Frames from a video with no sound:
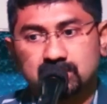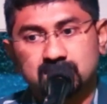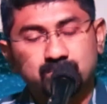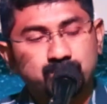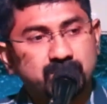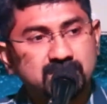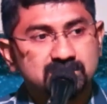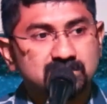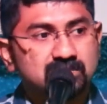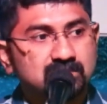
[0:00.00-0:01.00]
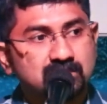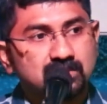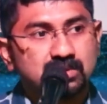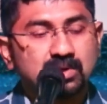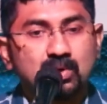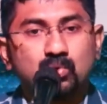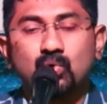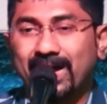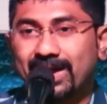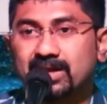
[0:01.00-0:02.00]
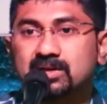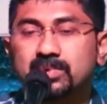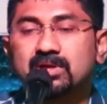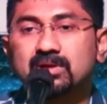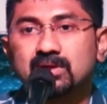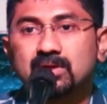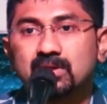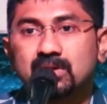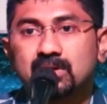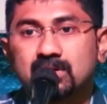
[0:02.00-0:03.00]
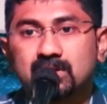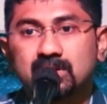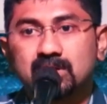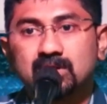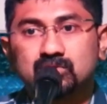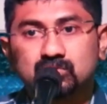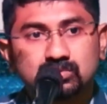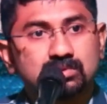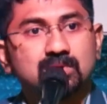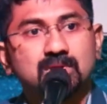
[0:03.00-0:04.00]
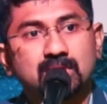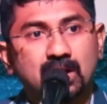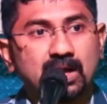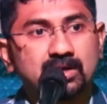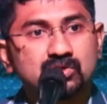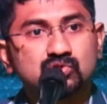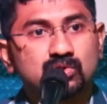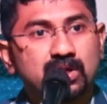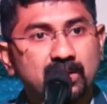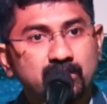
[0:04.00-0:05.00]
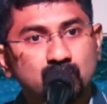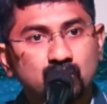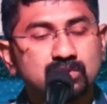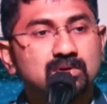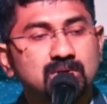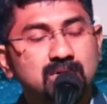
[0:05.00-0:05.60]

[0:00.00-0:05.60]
the person who hired me, he understood I am a good,